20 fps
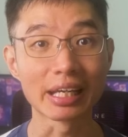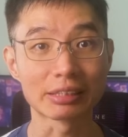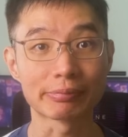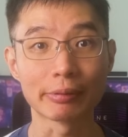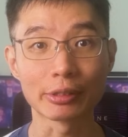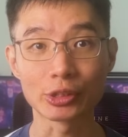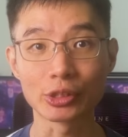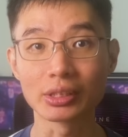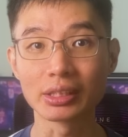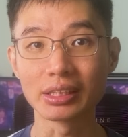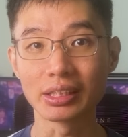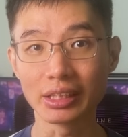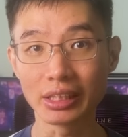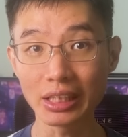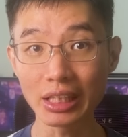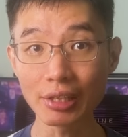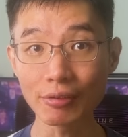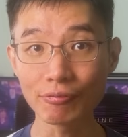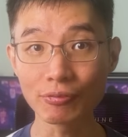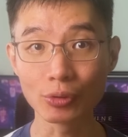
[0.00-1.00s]
especially
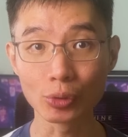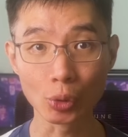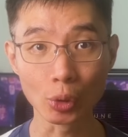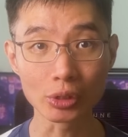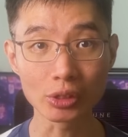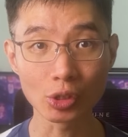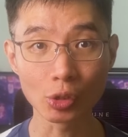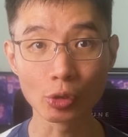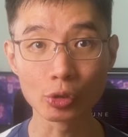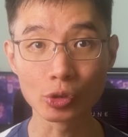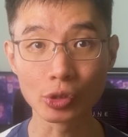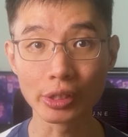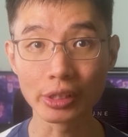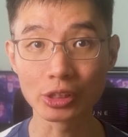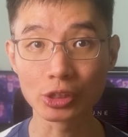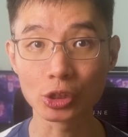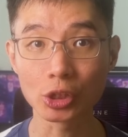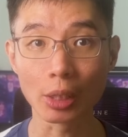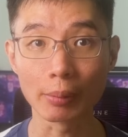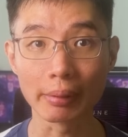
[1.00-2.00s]
if you don't usually
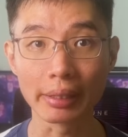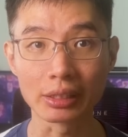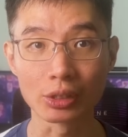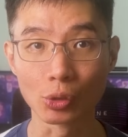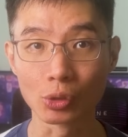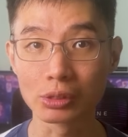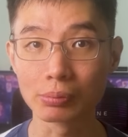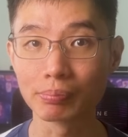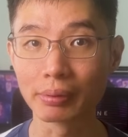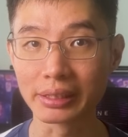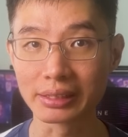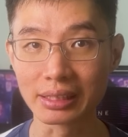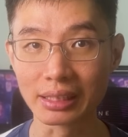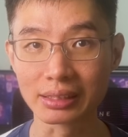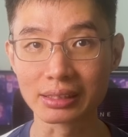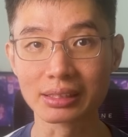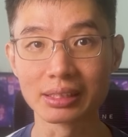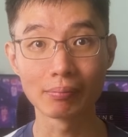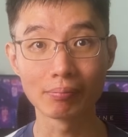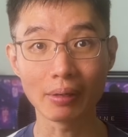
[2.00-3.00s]
shop at those places.